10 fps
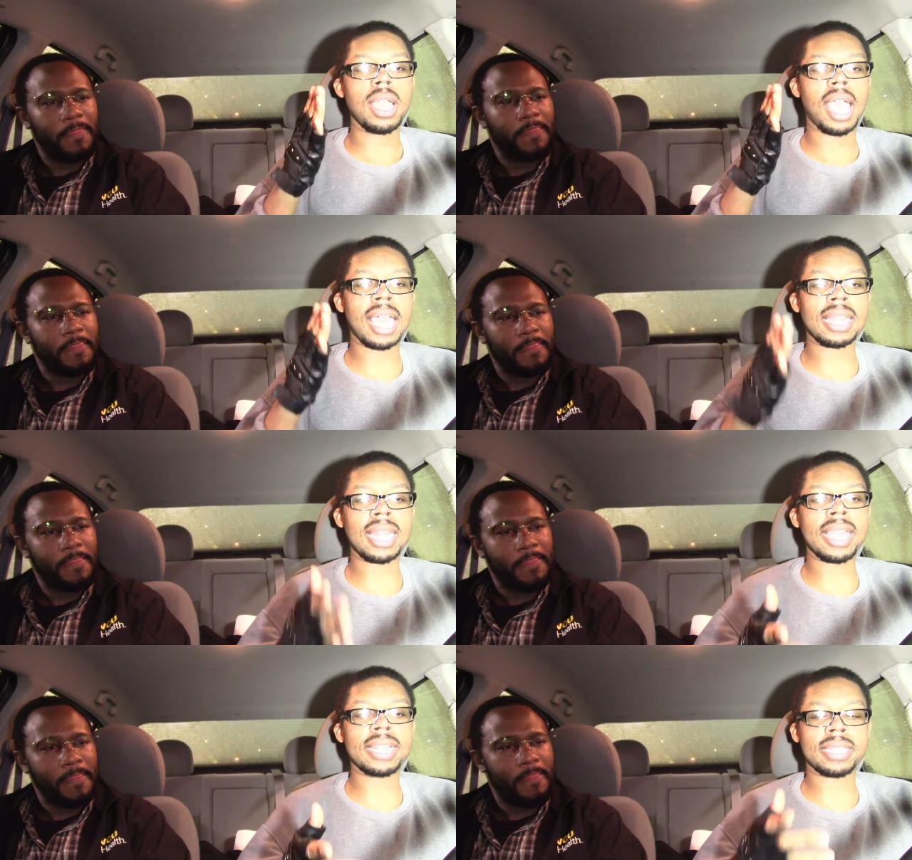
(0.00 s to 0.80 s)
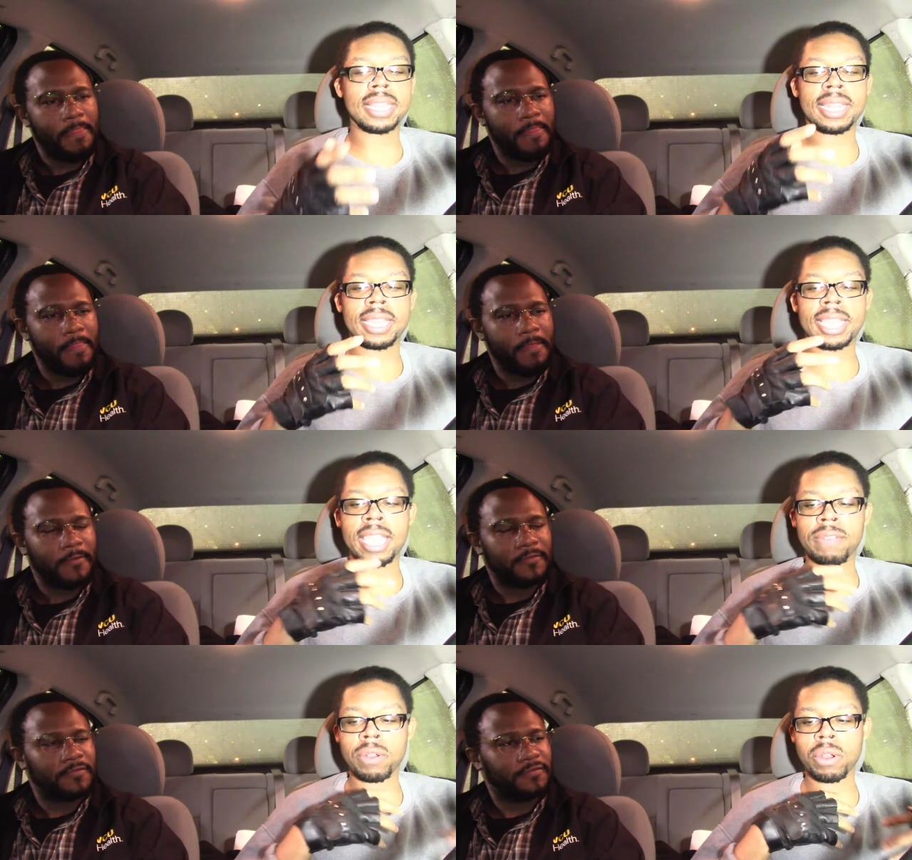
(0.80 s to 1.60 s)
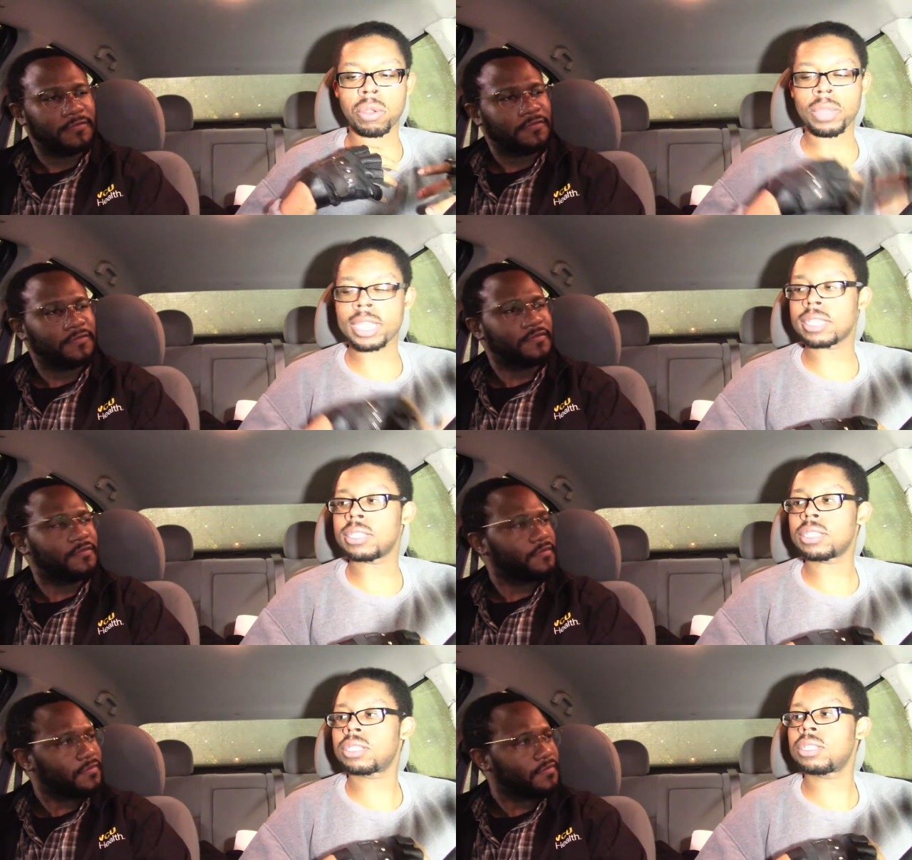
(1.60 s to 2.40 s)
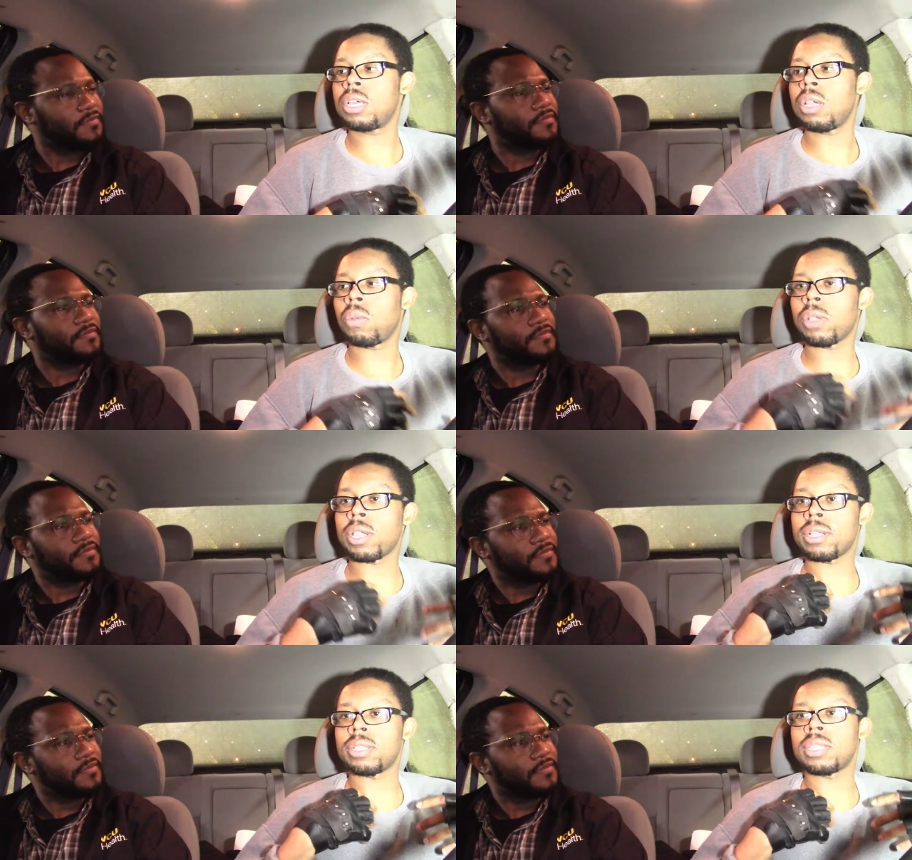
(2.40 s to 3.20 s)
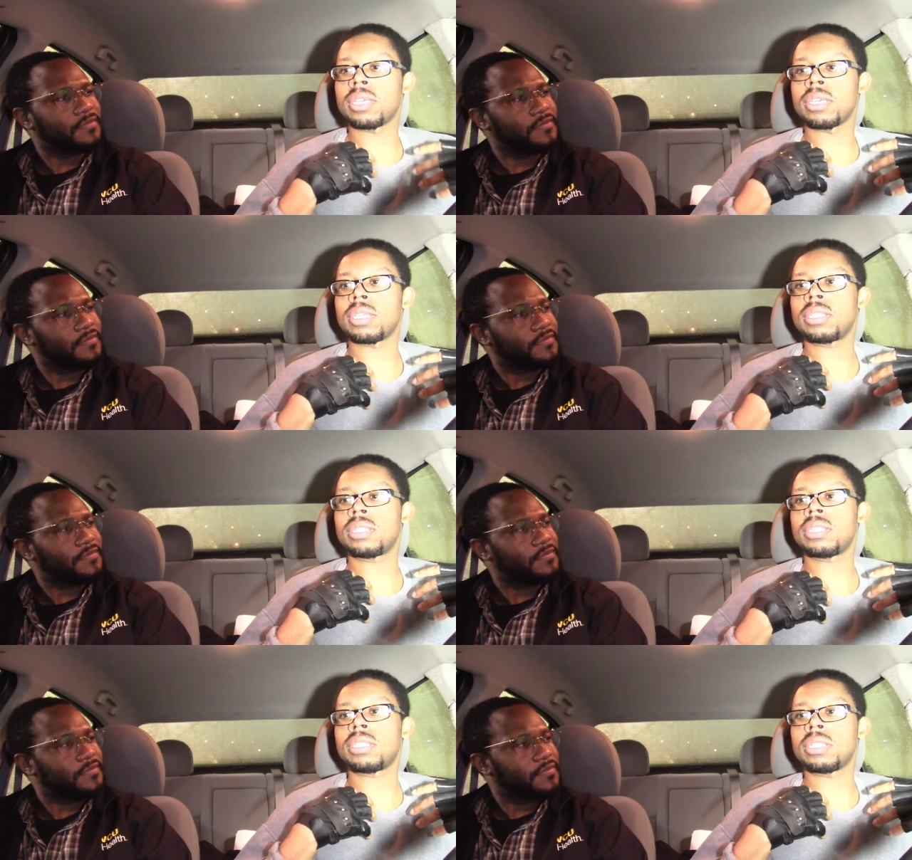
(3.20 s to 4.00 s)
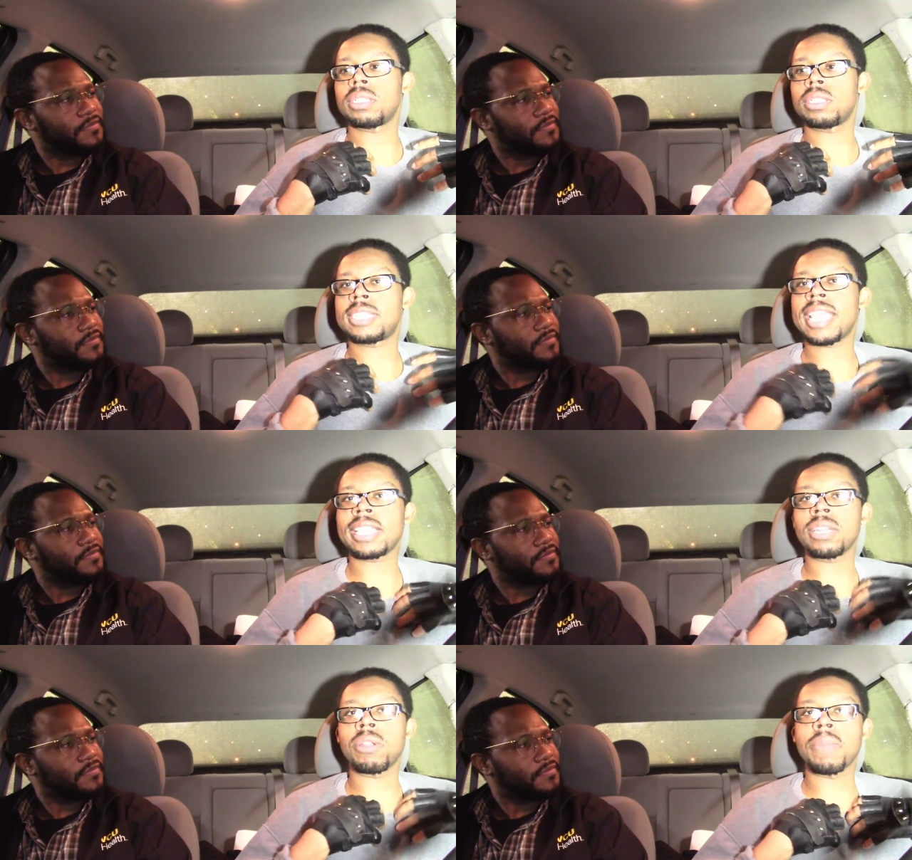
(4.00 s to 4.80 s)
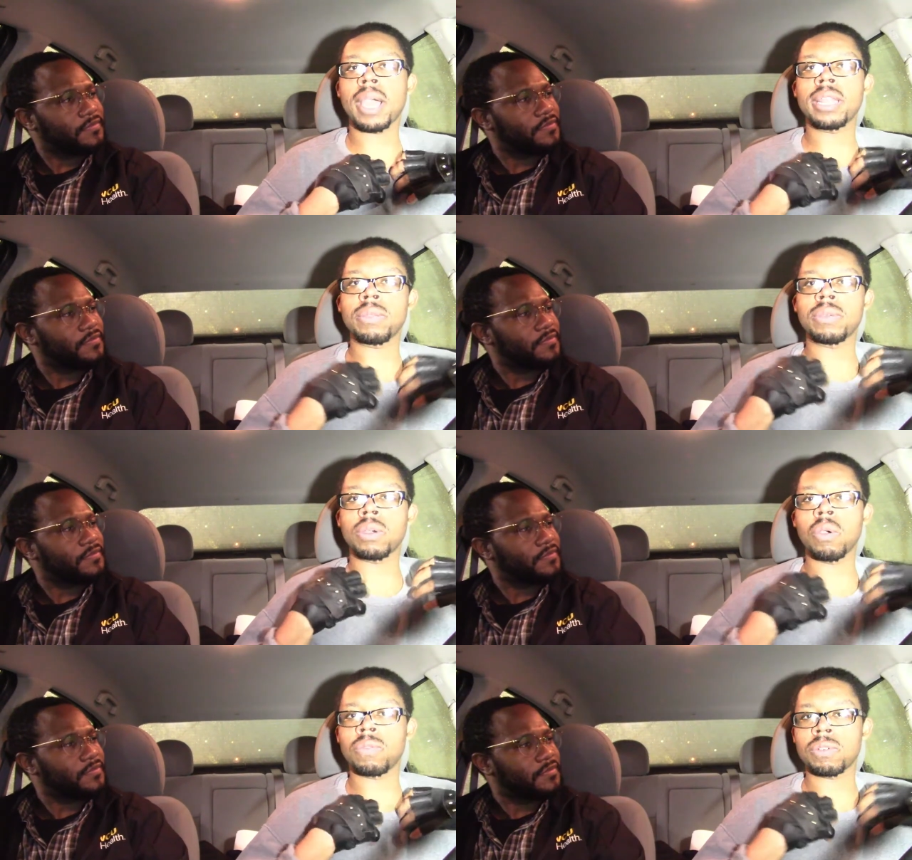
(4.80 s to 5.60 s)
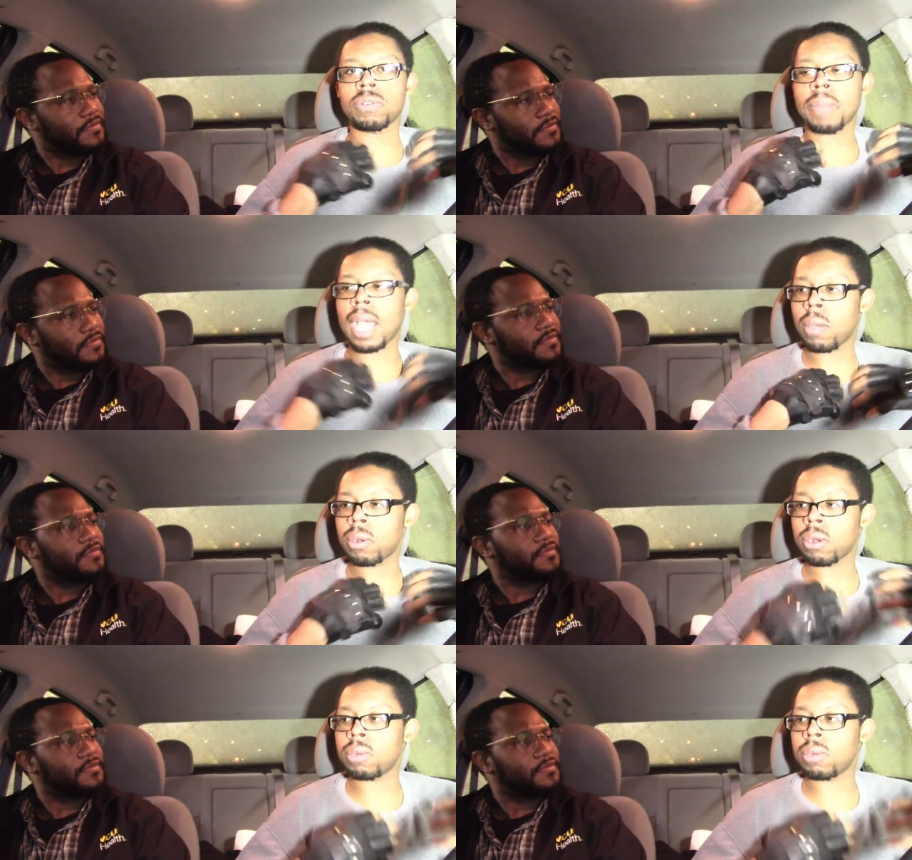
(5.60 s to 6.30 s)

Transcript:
Speaker 1: I like that they gave her a weakness where the the tech in her body would overpower her